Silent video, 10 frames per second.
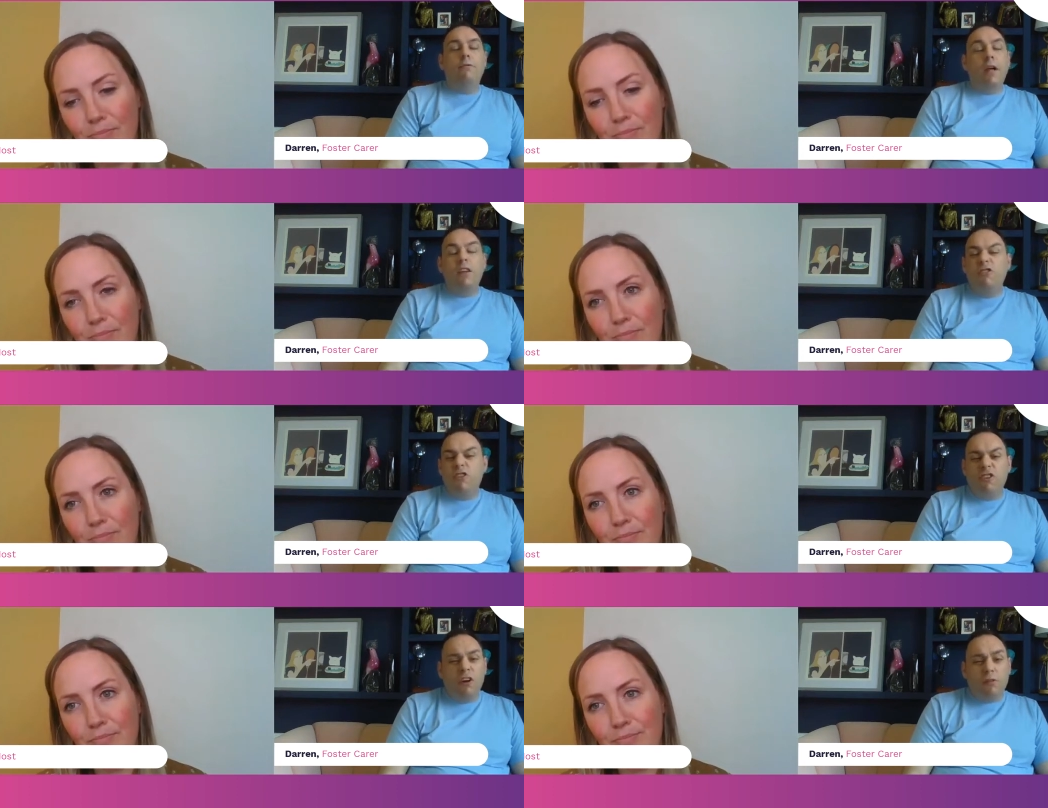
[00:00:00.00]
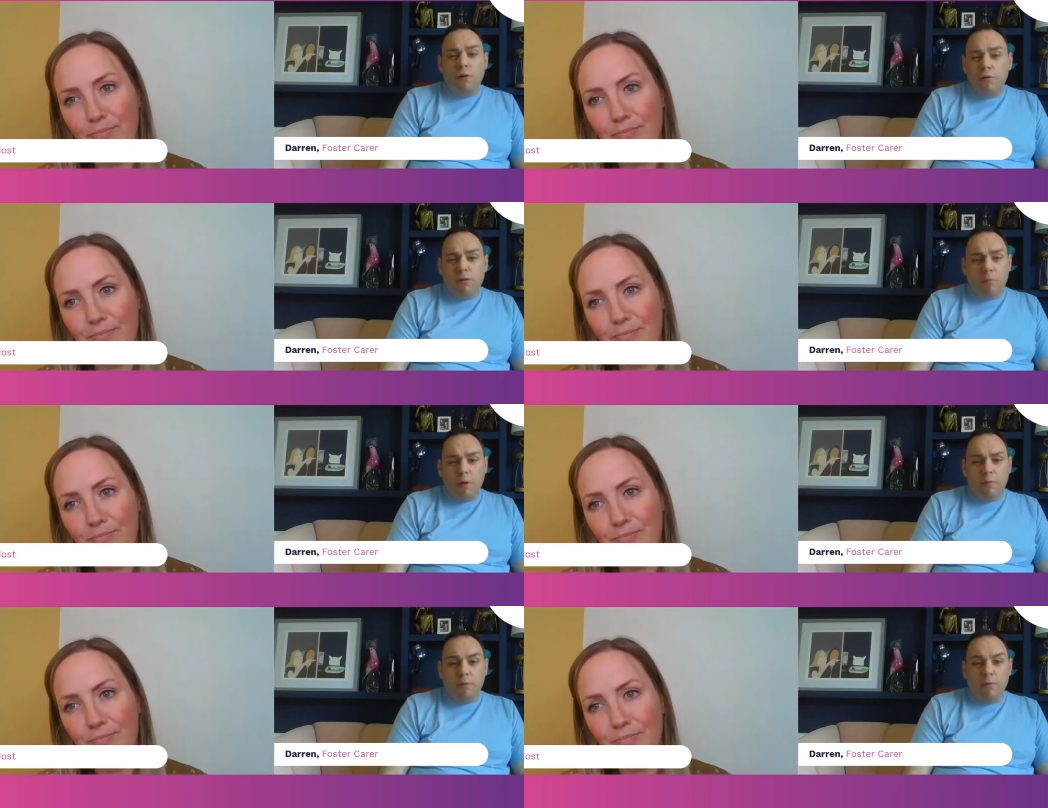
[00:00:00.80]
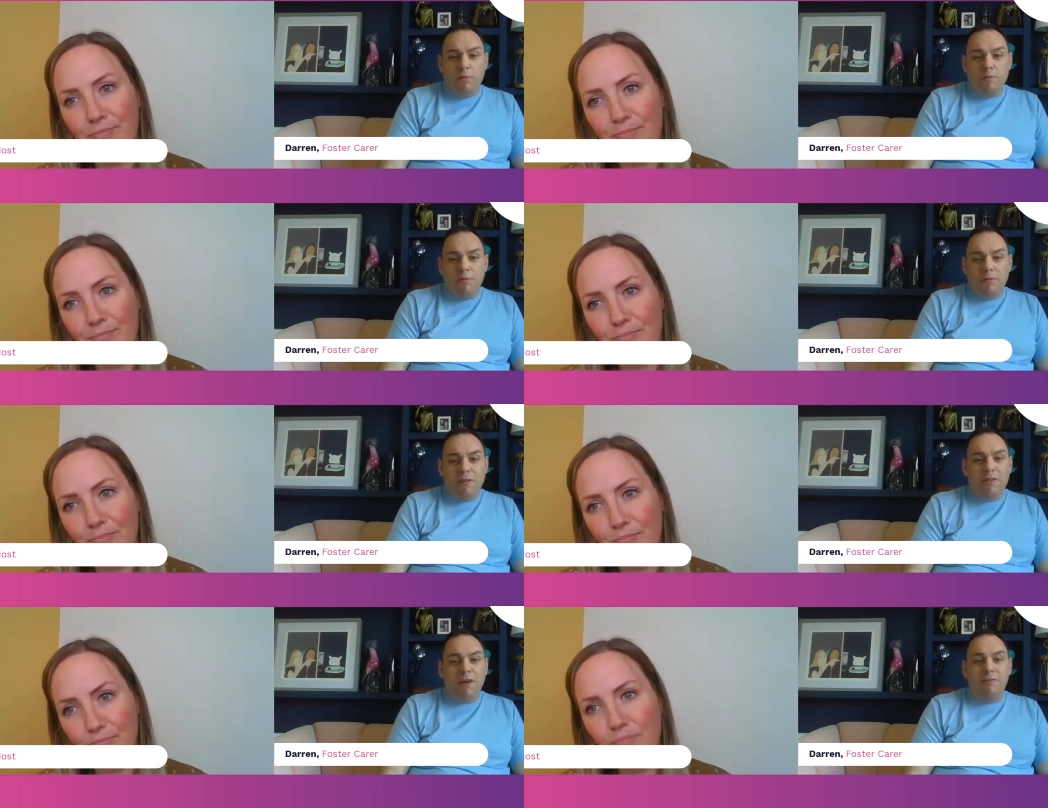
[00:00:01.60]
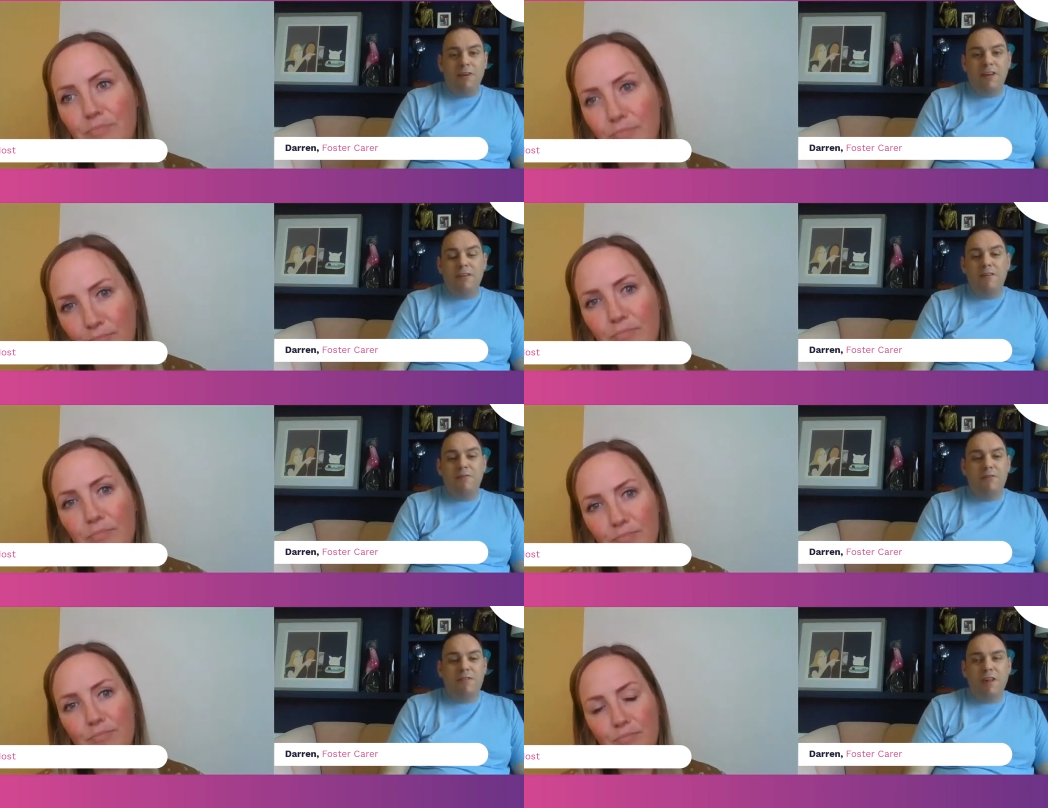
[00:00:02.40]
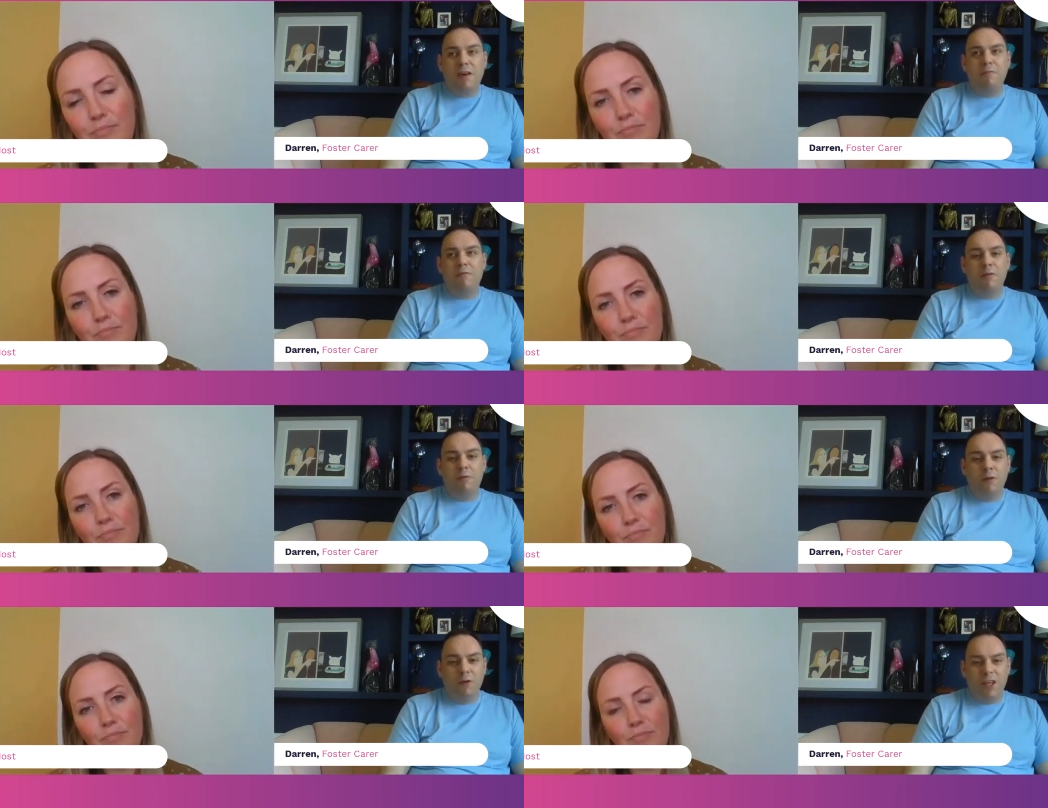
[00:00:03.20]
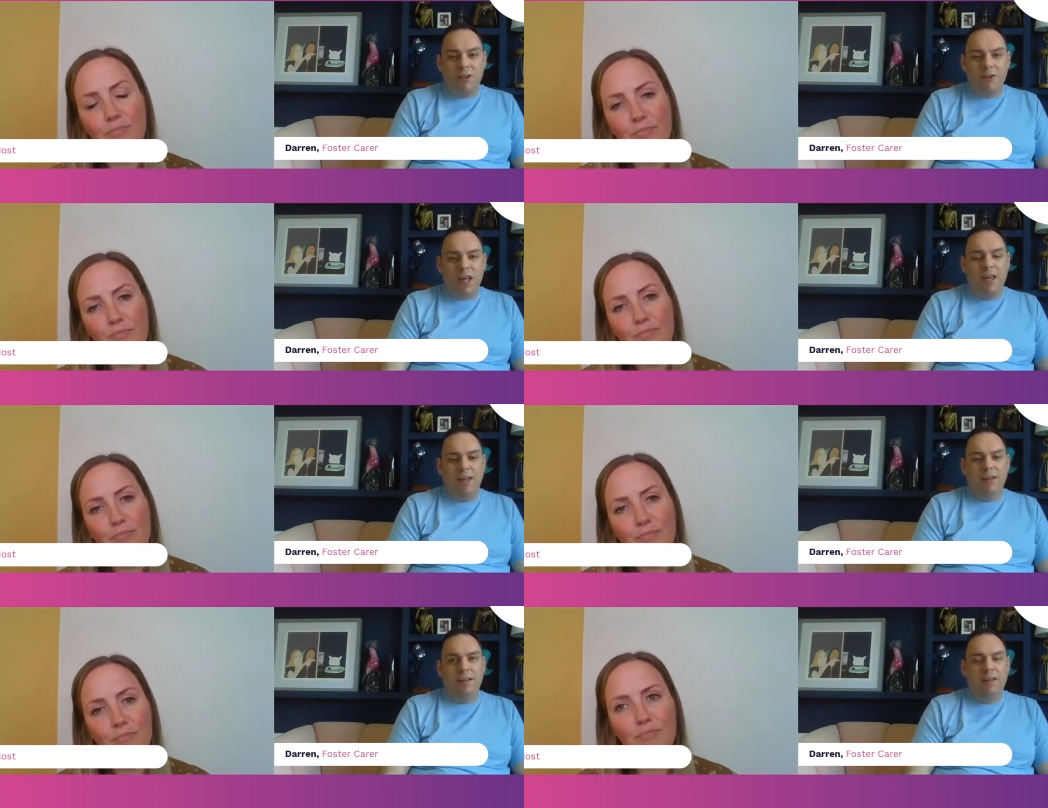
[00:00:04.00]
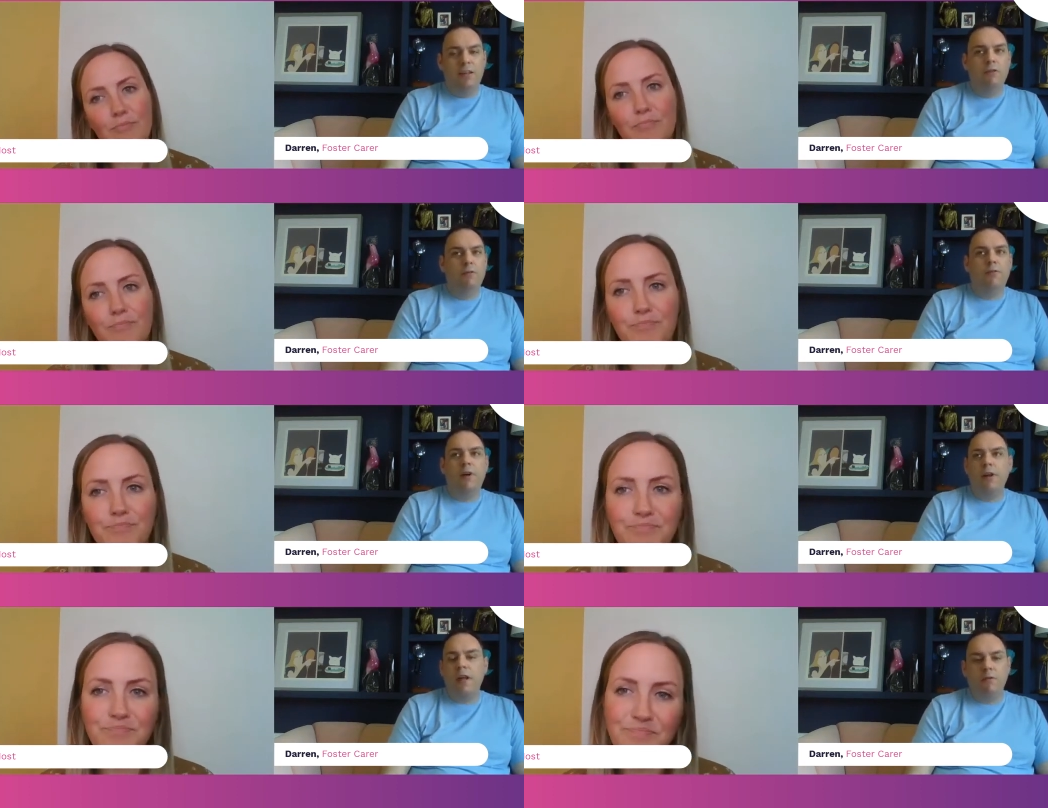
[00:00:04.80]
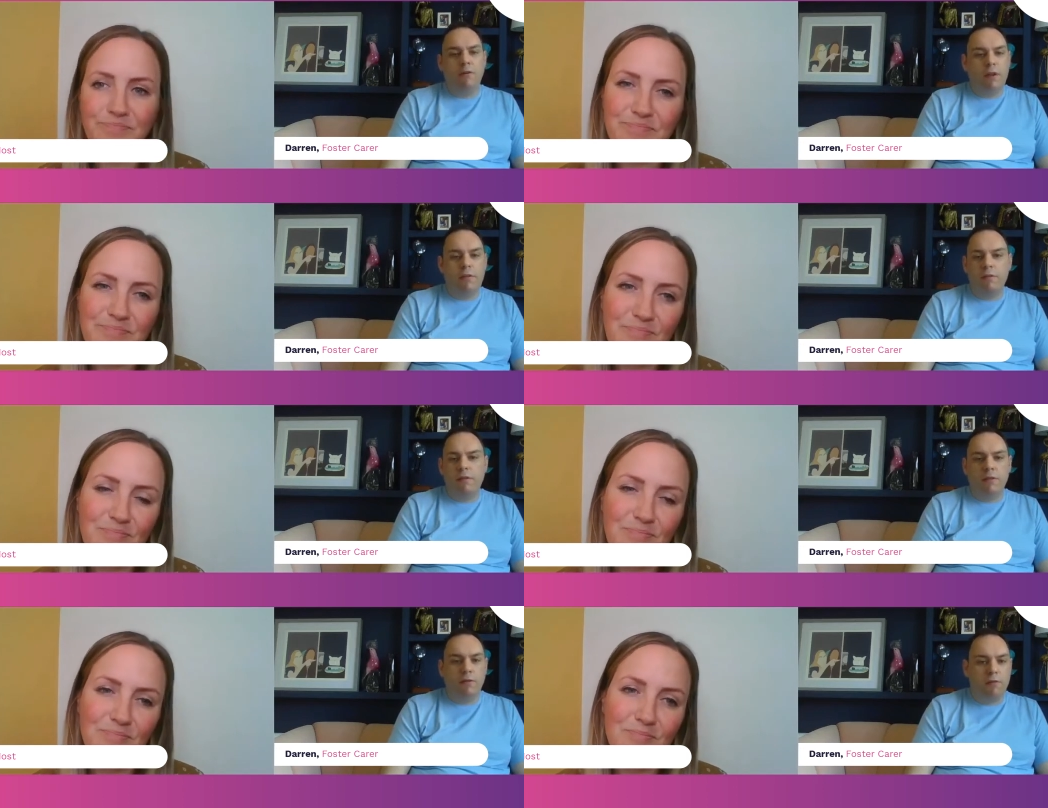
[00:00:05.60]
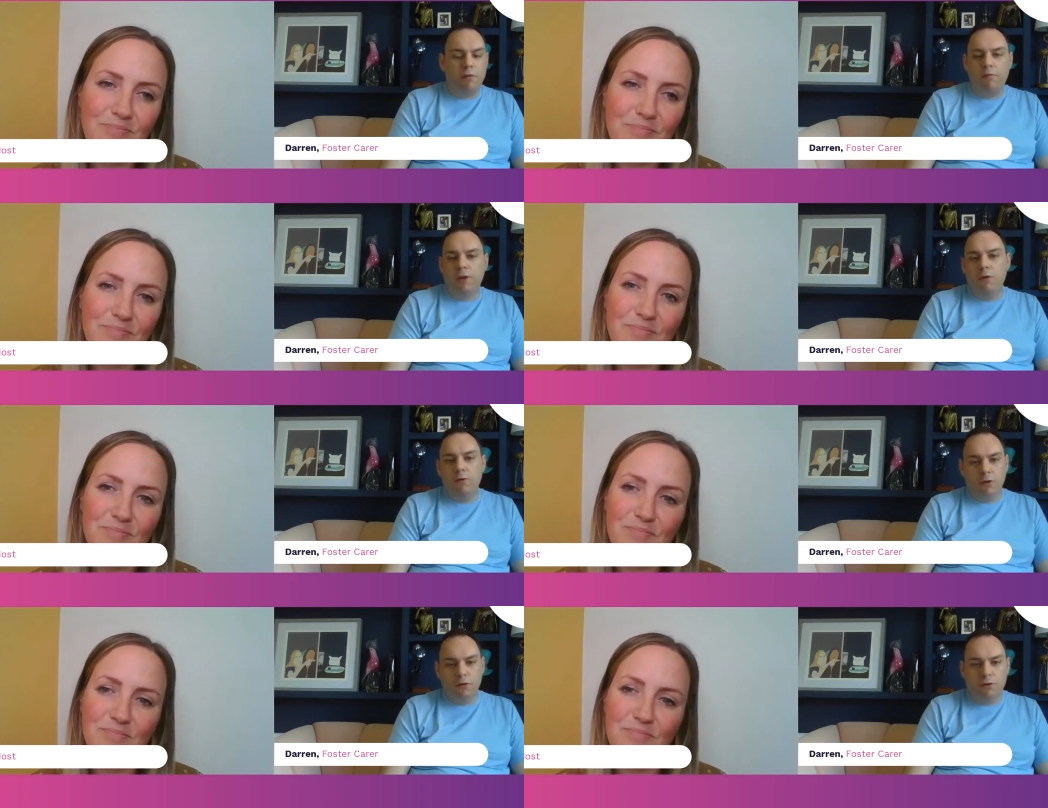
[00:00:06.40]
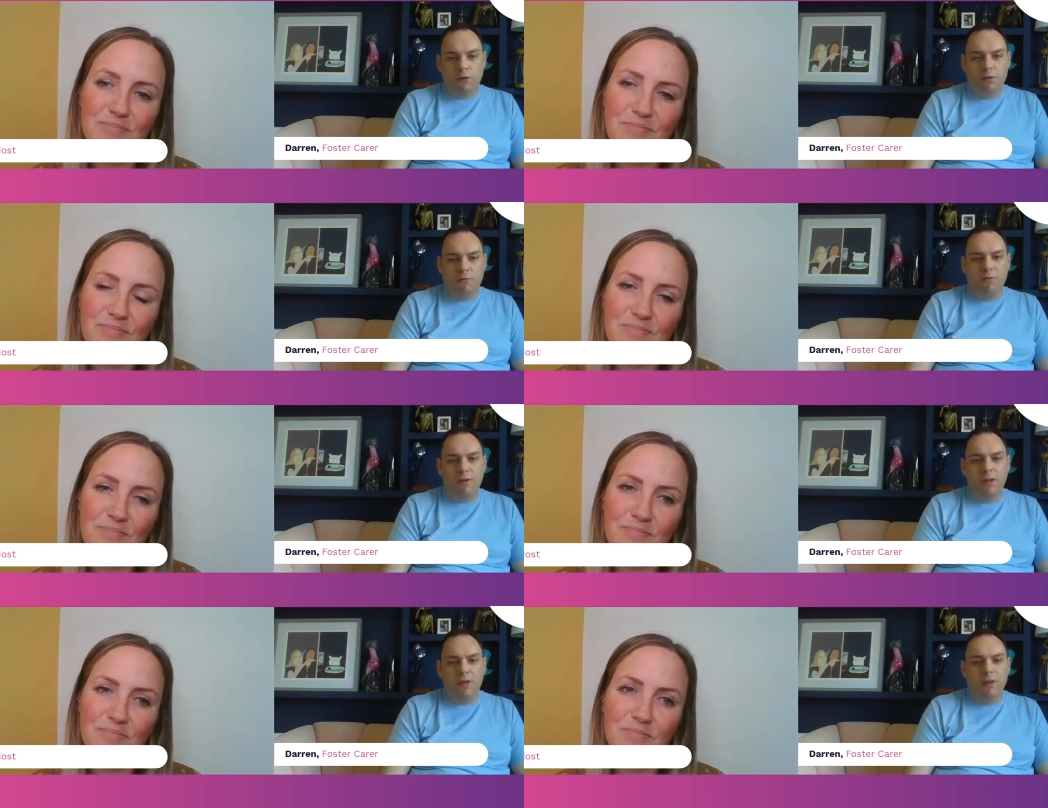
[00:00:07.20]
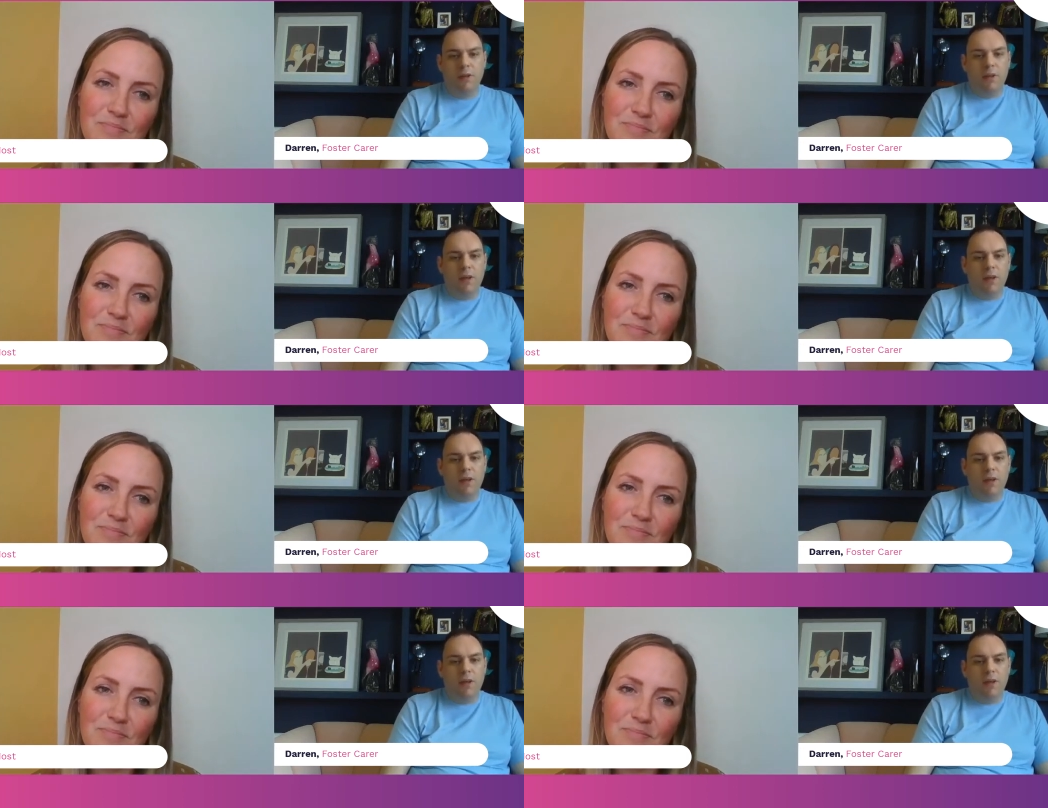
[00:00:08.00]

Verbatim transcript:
Speaker 1: I reckon you just got to talk to people. So, because if you sit with the thought in your head, you'll find every reason to do something or not do something.